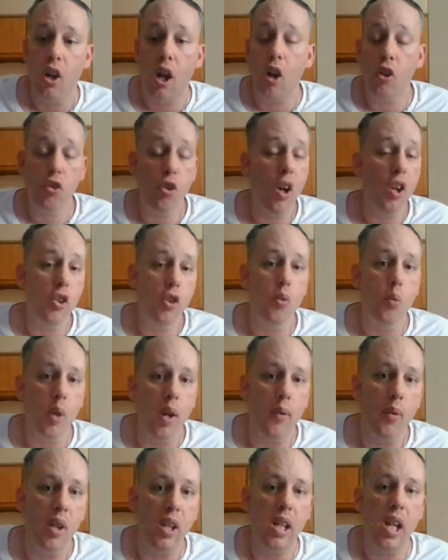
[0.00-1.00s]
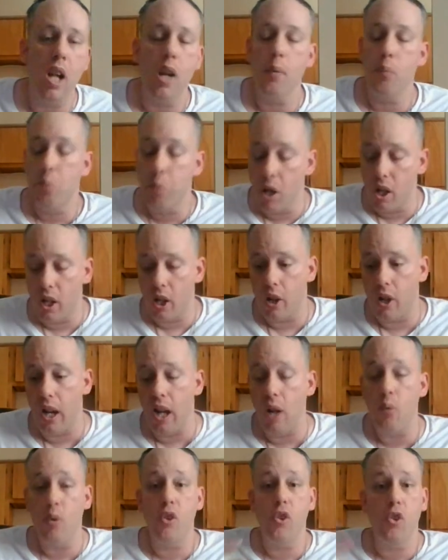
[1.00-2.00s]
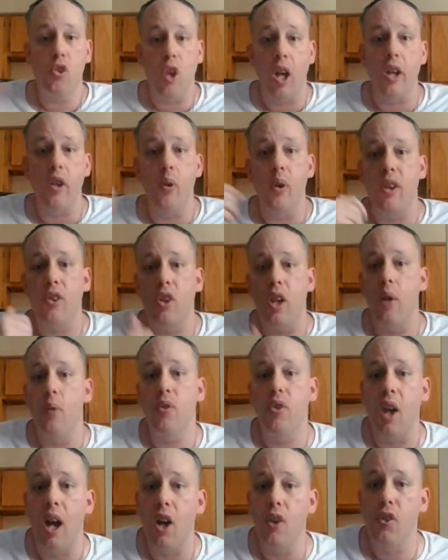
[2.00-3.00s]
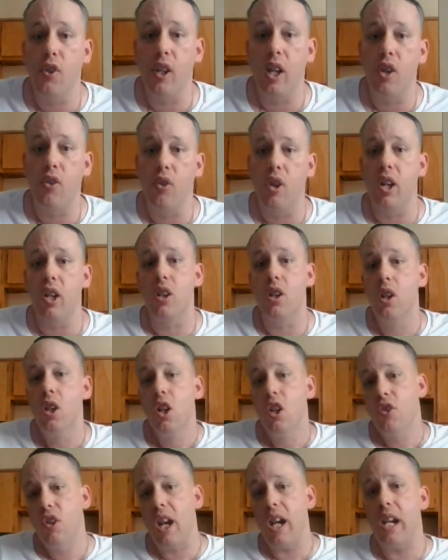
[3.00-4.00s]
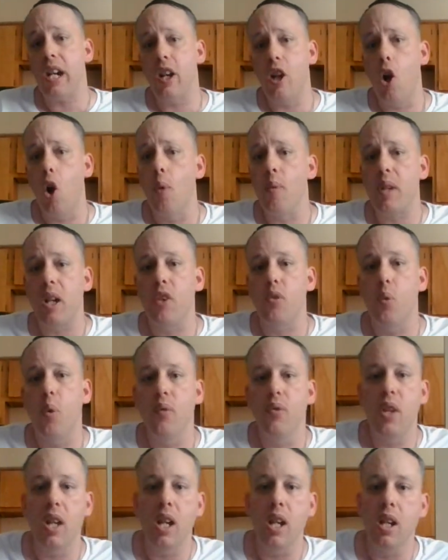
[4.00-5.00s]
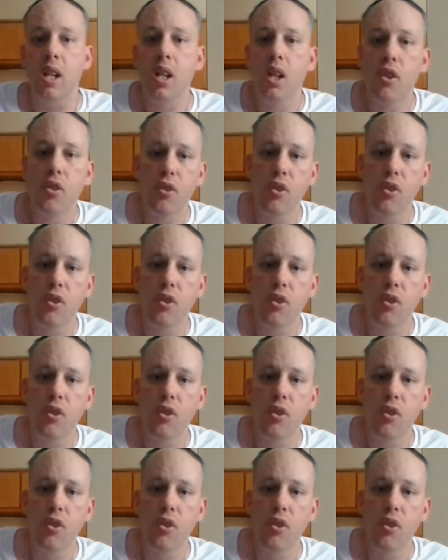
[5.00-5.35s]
I'll try to do whatever I can. But anyways, it's Unknown X. I'll see you guys later. Take care. I hope you guys have a wonderful day.